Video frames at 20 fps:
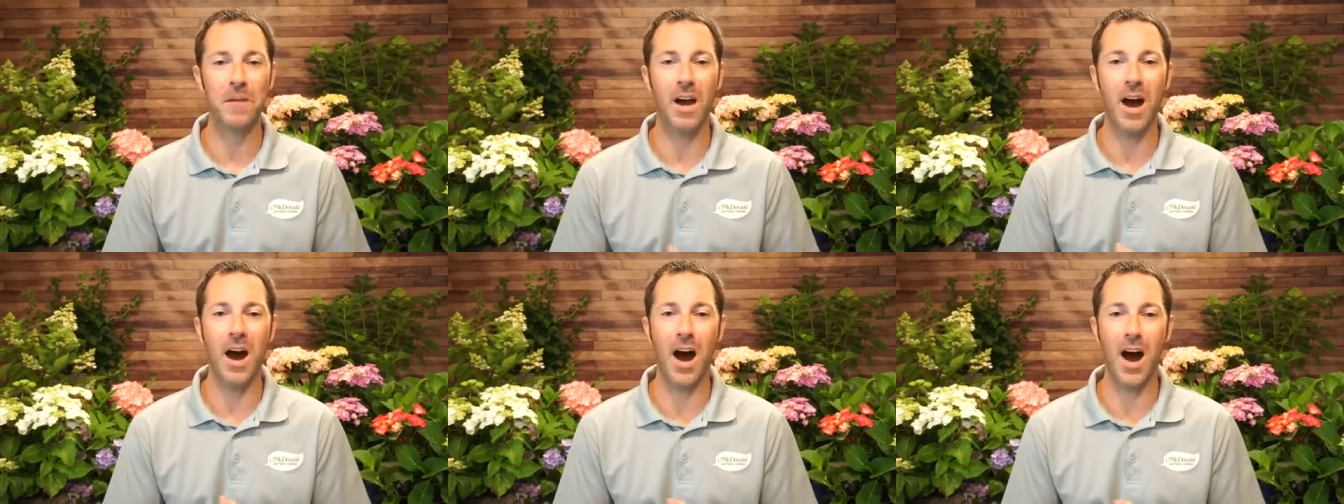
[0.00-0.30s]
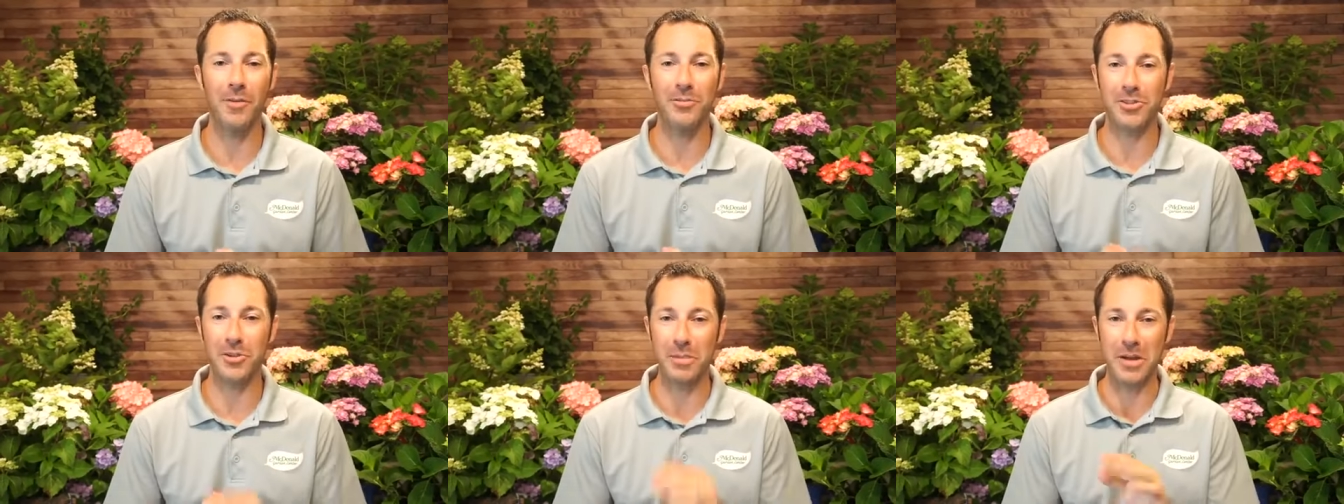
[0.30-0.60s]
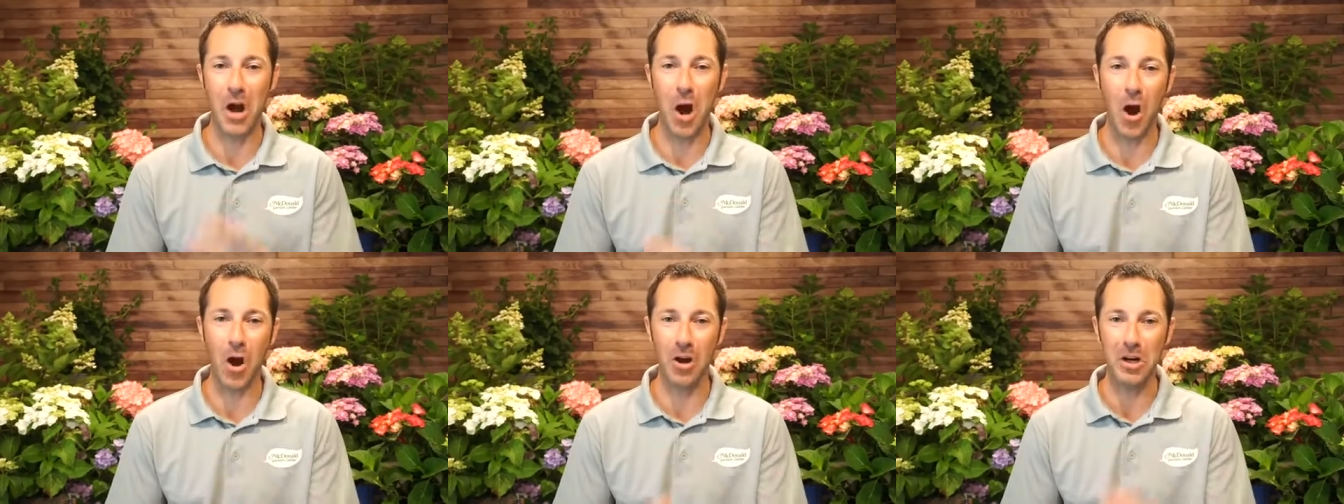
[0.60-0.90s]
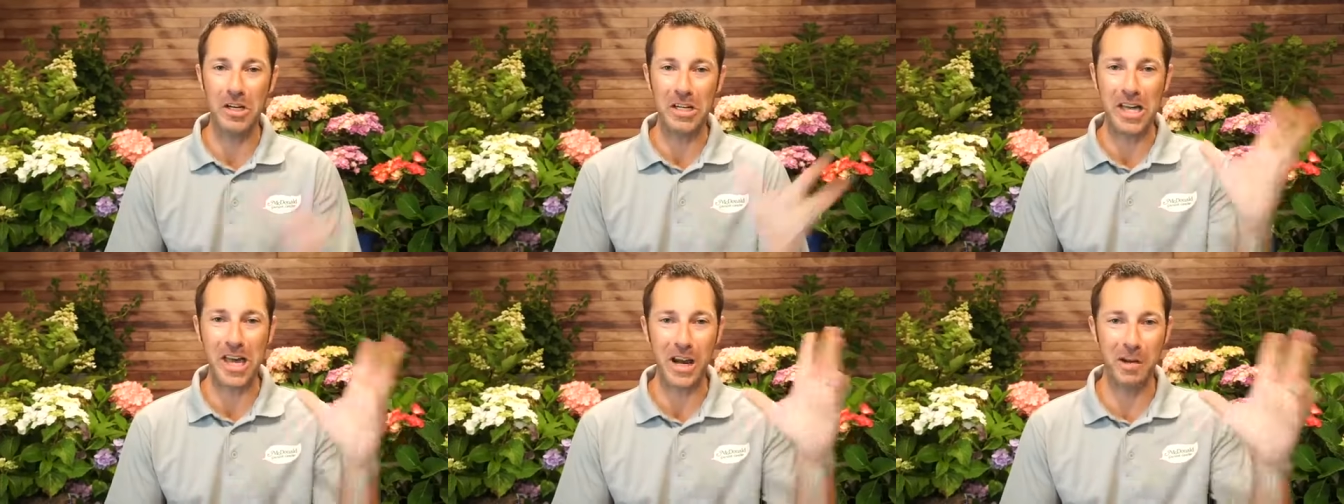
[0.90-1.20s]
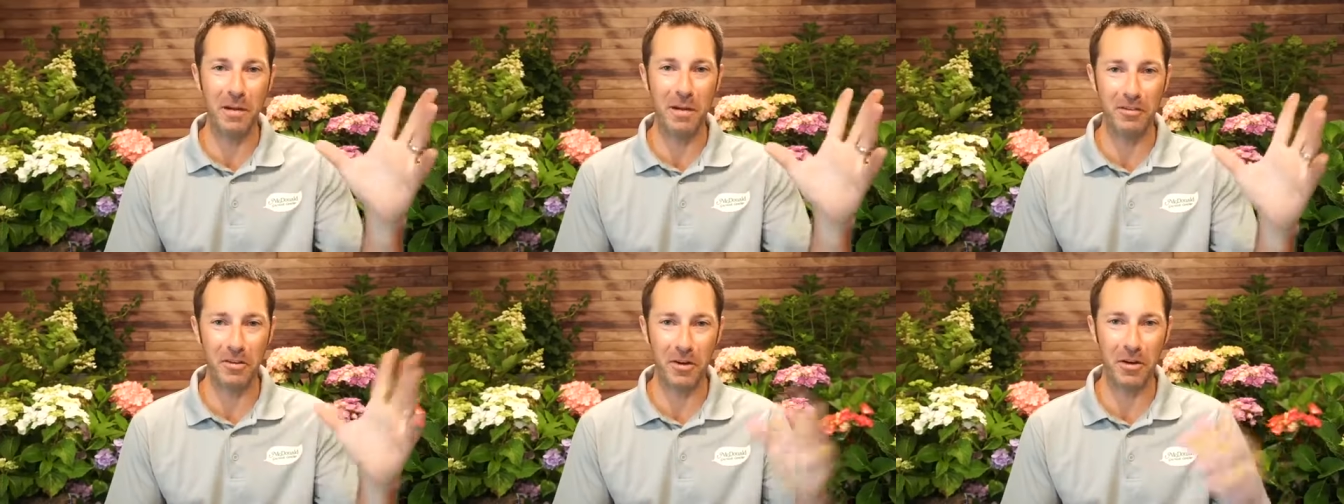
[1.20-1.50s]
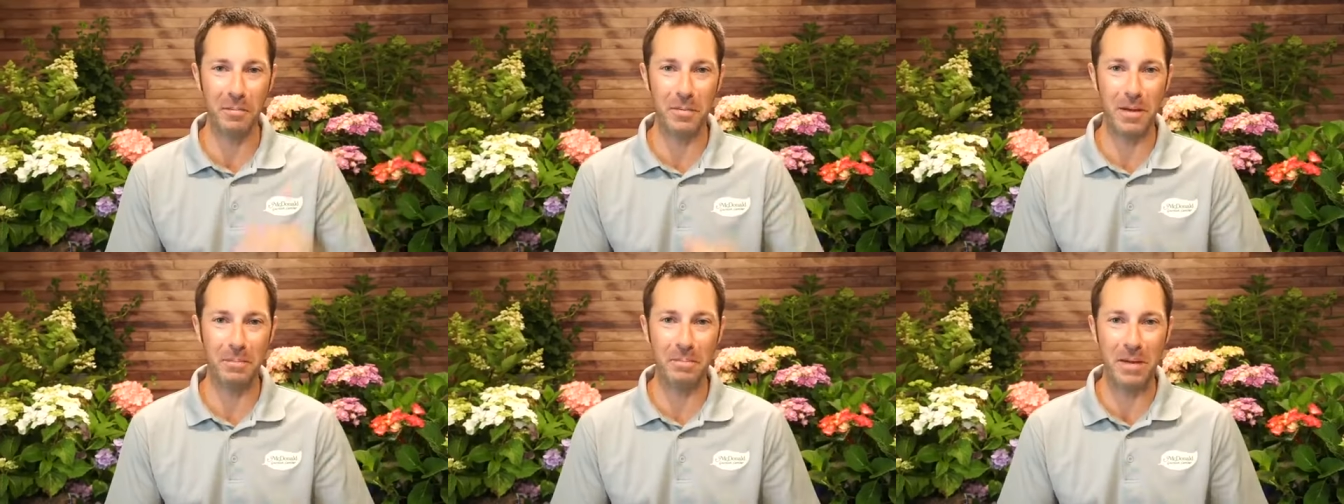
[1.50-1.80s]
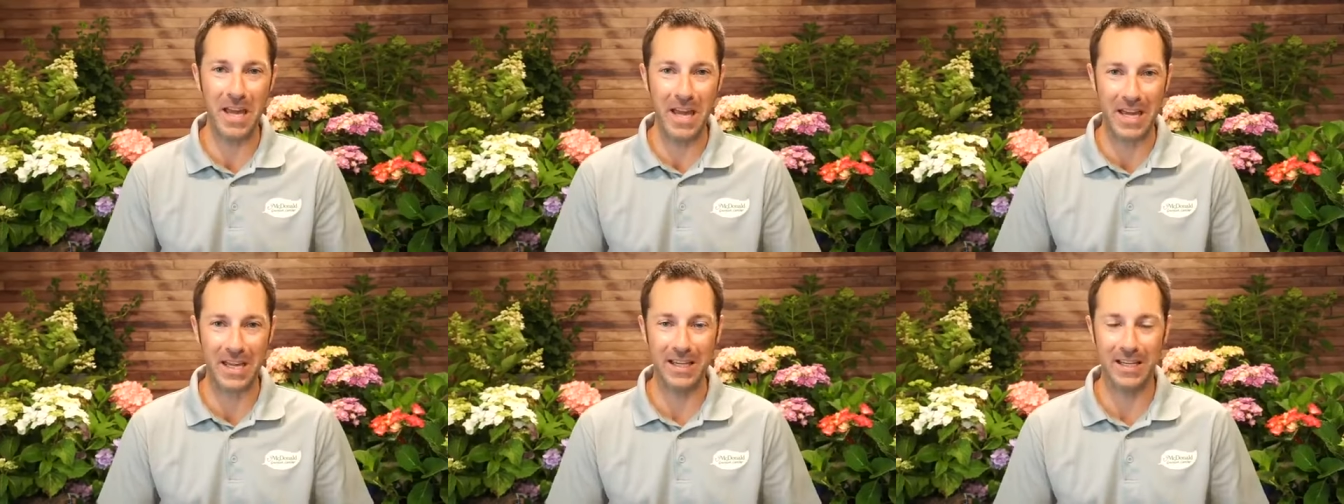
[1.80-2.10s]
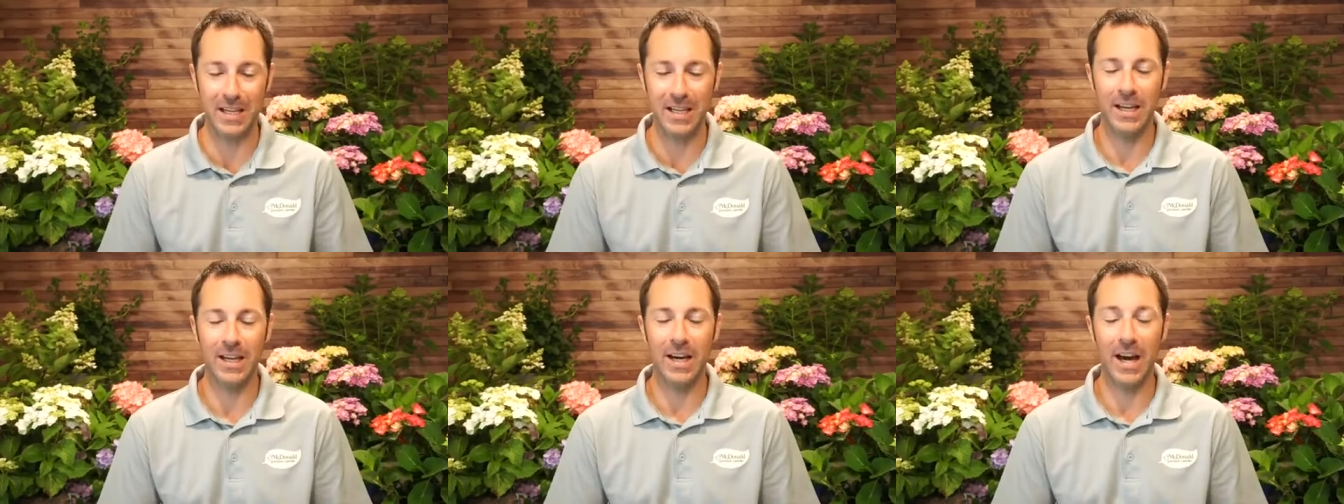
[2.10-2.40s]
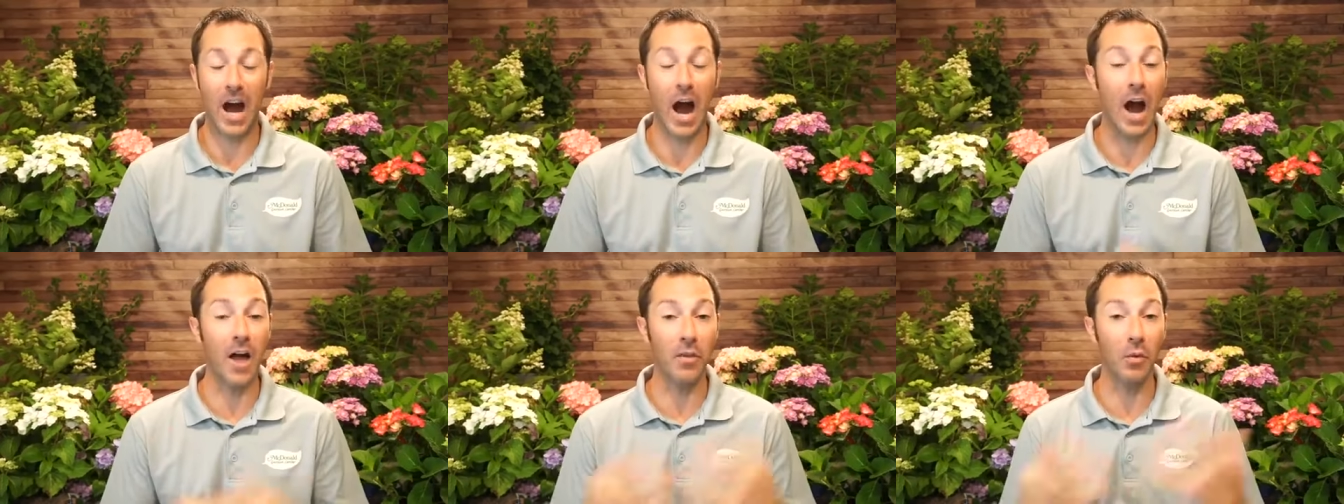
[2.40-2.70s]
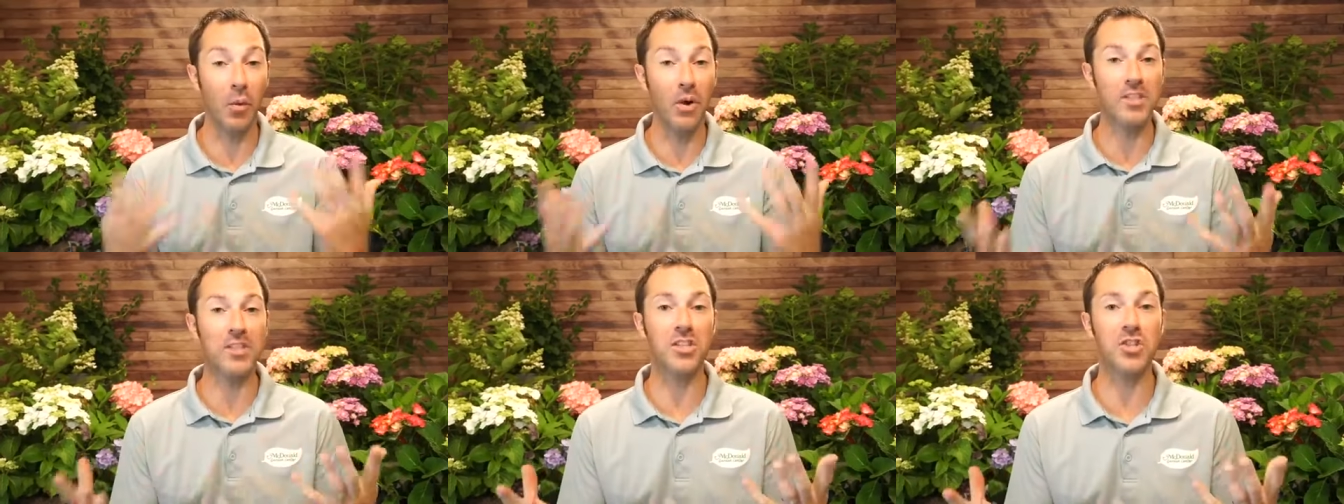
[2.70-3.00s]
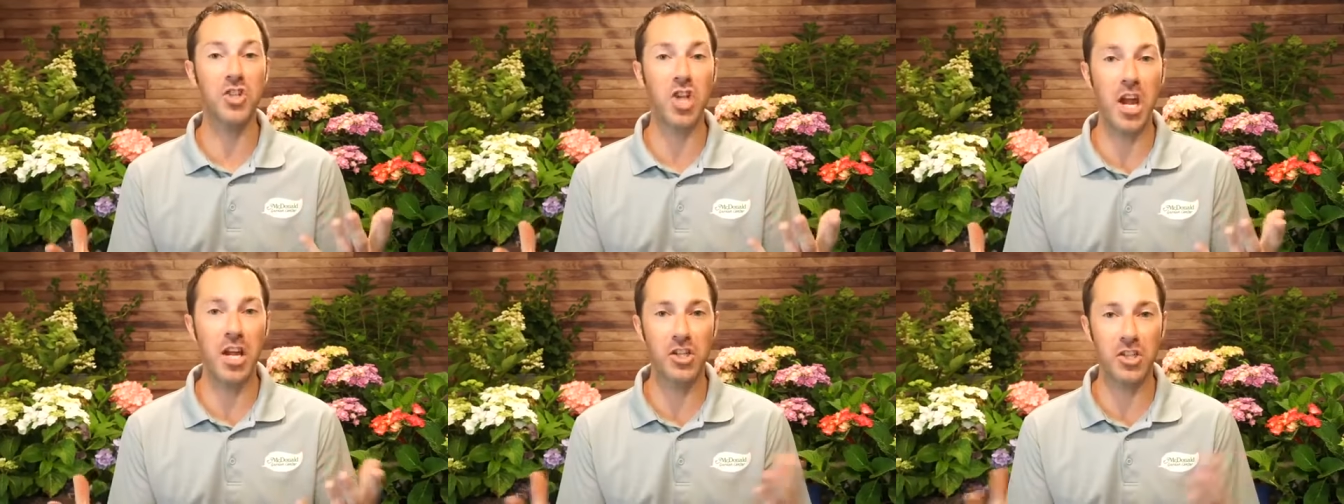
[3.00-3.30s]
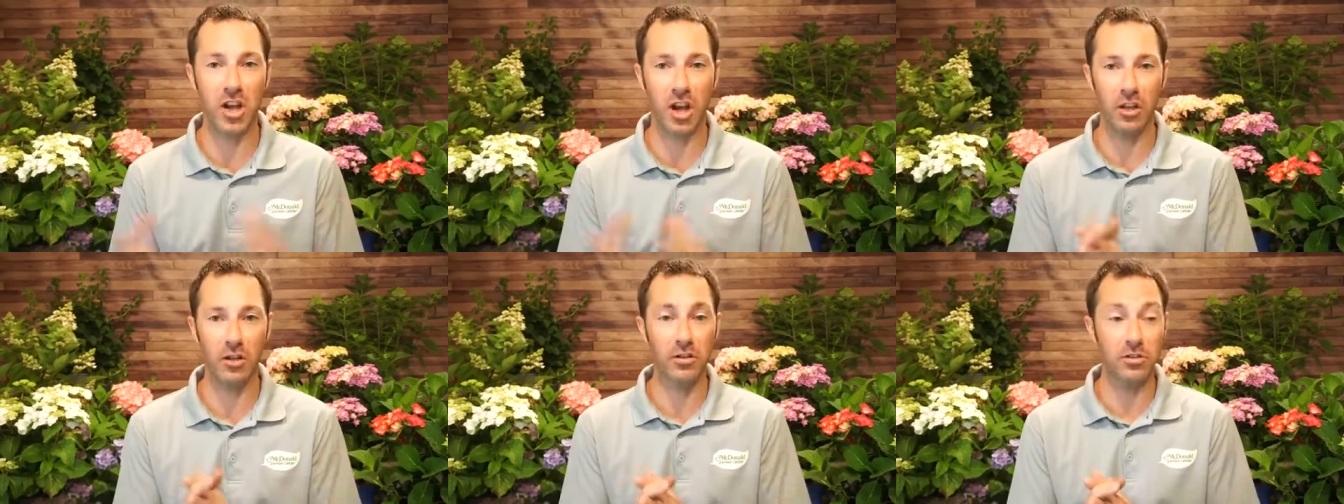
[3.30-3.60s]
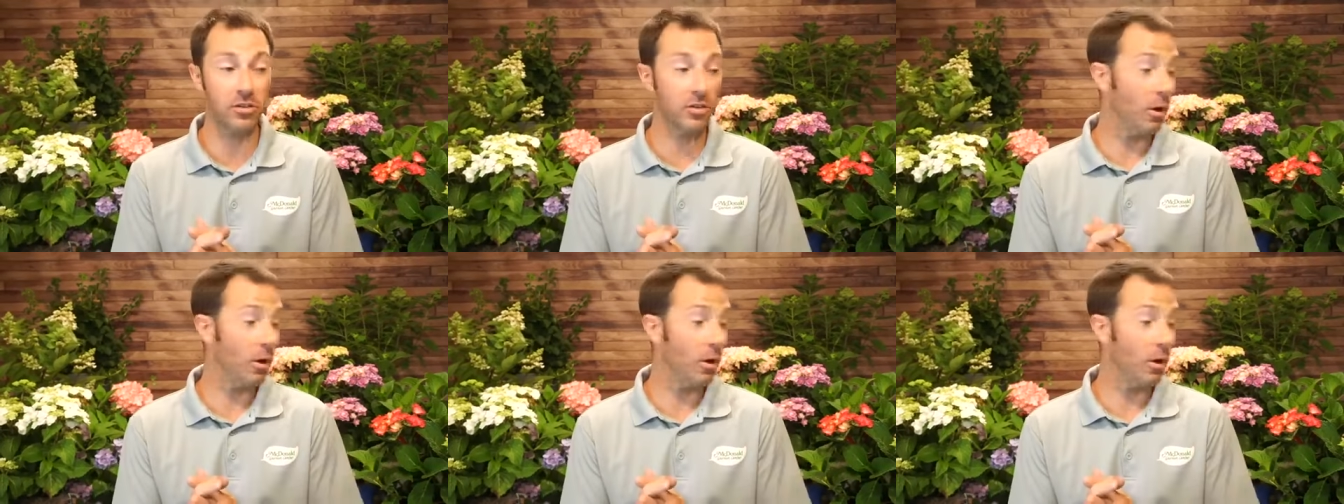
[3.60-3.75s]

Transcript: Um, it's going to be hard to get them ever to be pink, uh, the ones that change colors.